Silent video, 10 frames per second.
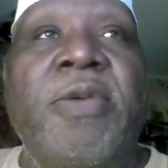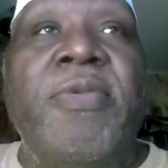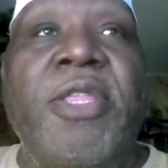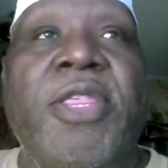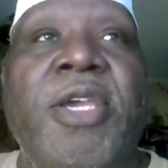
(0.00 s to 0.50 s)

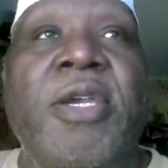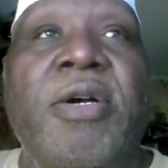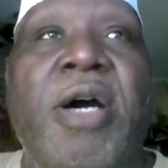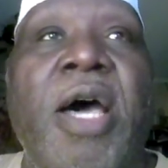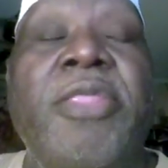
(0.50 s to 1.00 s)
So I
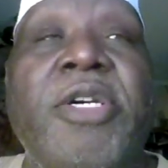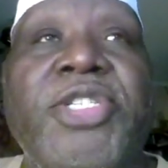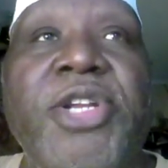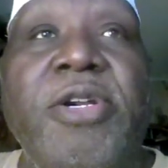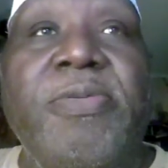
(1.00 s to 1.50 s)
commend him for
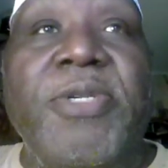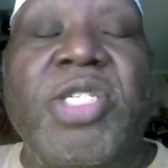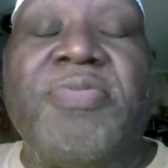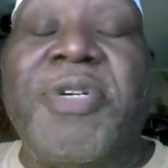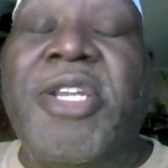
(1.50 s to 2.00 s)
that.
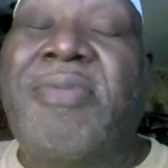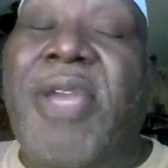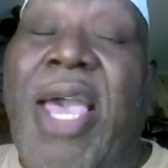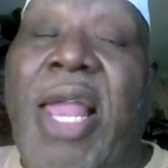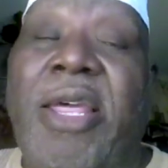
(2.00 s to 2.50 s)

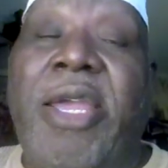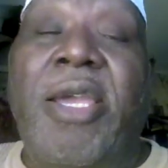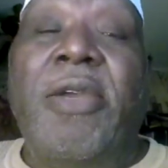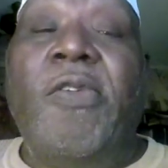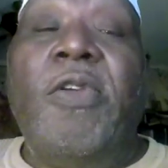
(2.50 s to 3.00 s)
You know,
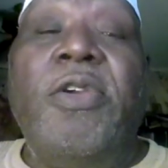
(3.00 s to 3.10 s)
and